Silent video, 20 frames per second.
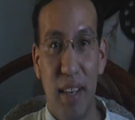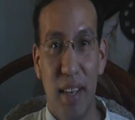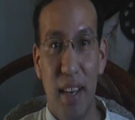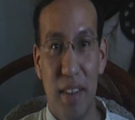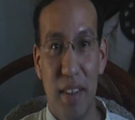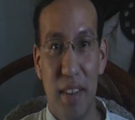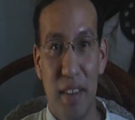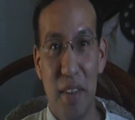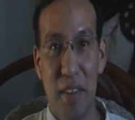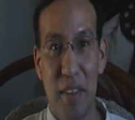
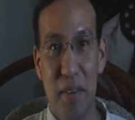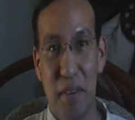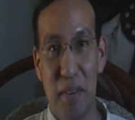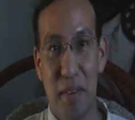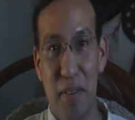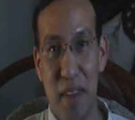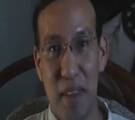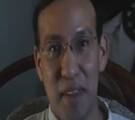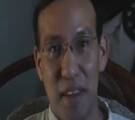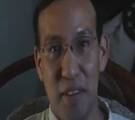that's
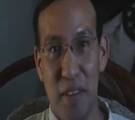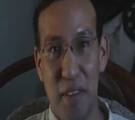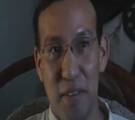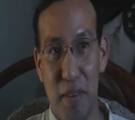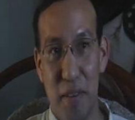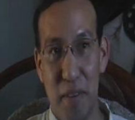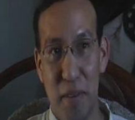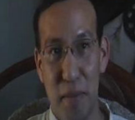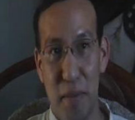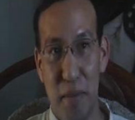another thing
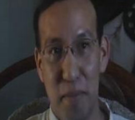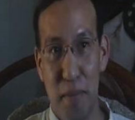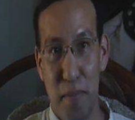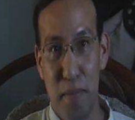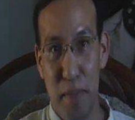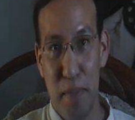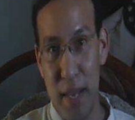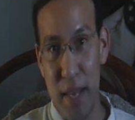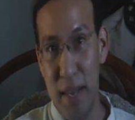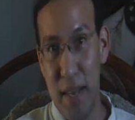to
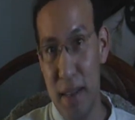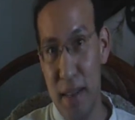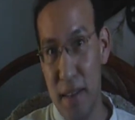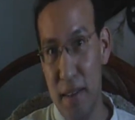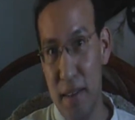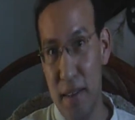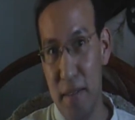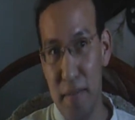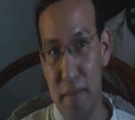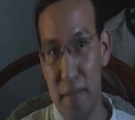
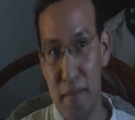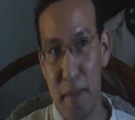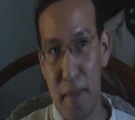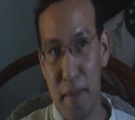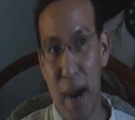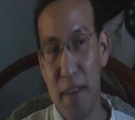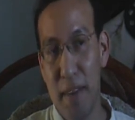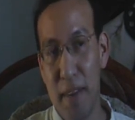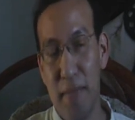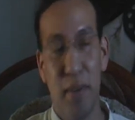be
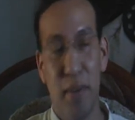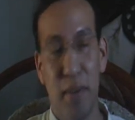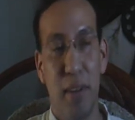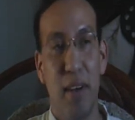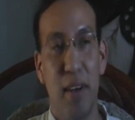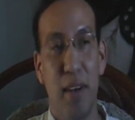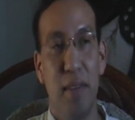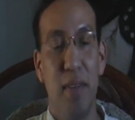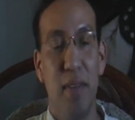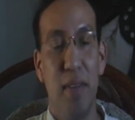
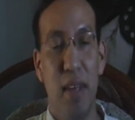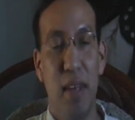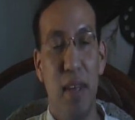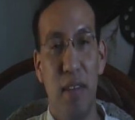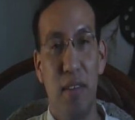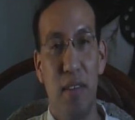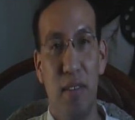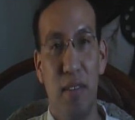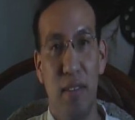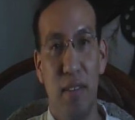mindful of,
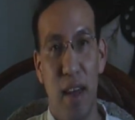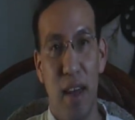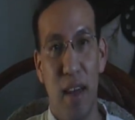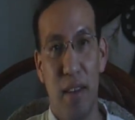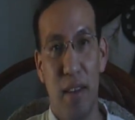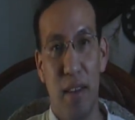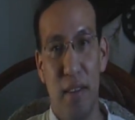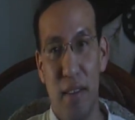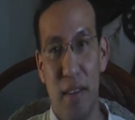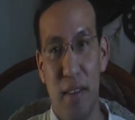is
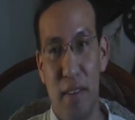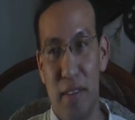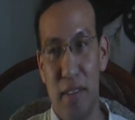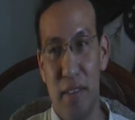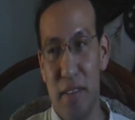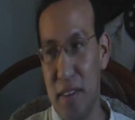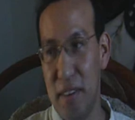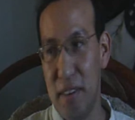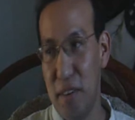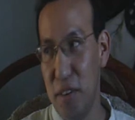
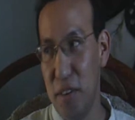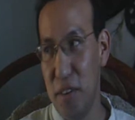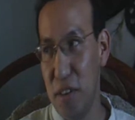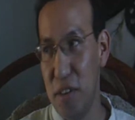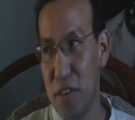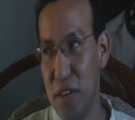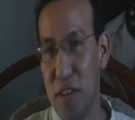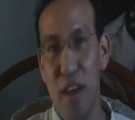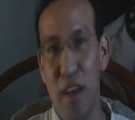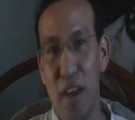they're
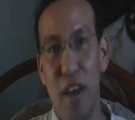just